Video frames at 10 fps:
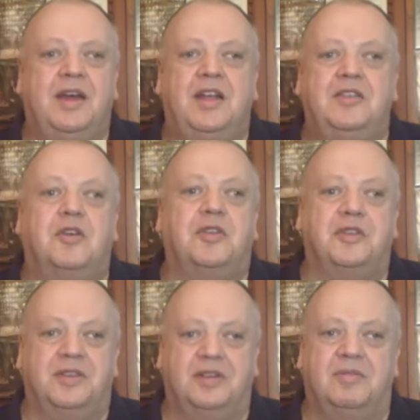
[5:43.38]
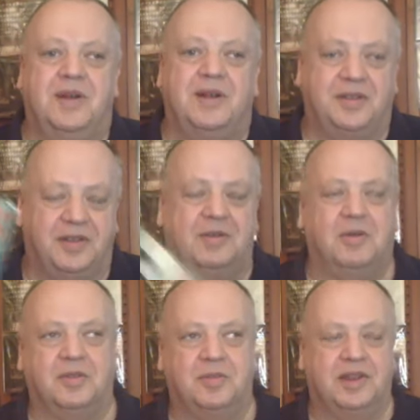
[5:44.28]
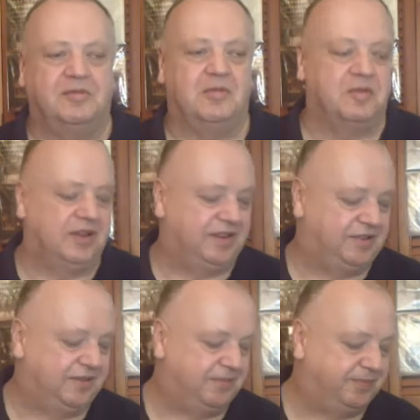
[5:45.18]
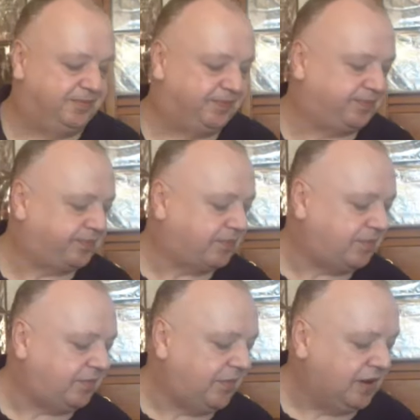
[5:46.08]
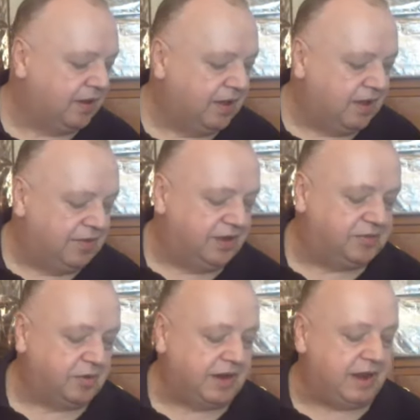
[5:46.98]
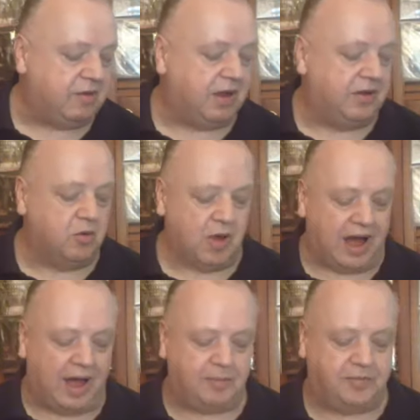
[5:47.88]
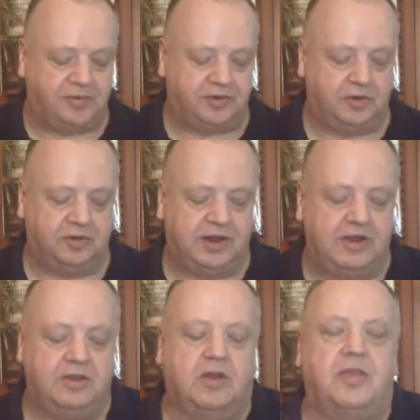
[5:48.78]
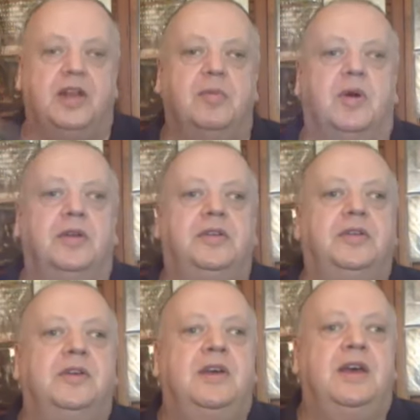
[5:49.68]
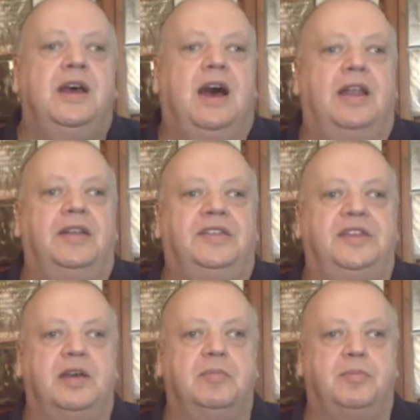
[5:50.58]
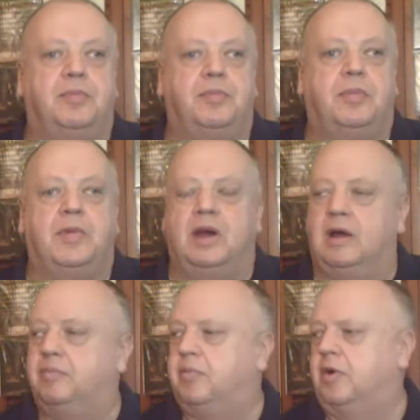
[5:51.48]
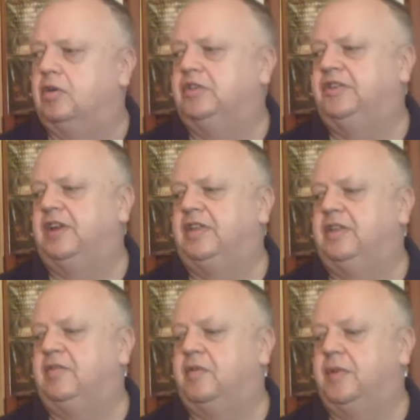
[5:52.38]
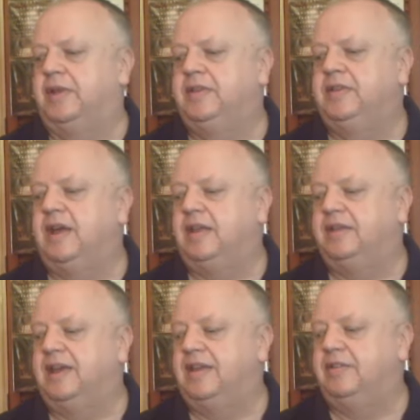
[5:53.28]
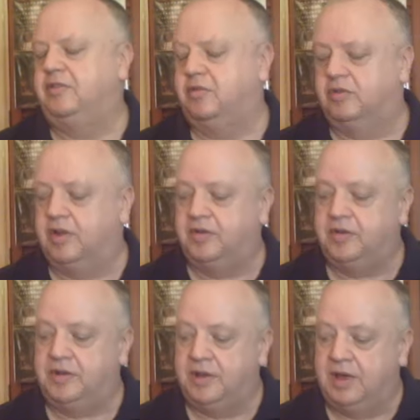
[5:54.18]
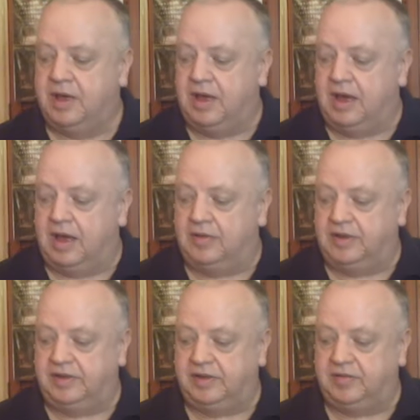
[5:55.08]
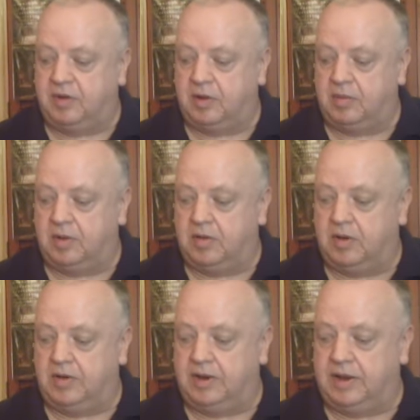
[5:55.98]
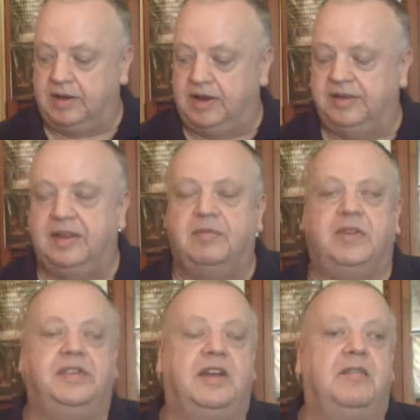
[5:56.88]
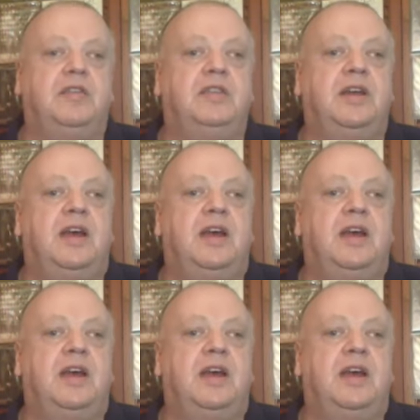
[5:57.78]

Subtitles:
nothing compared to what the Police were releasing. This one here I know absolutely nothing about, and it's Jet Bronx and the Forbidden and Ain't Doing Nothing. And this is from around 1977,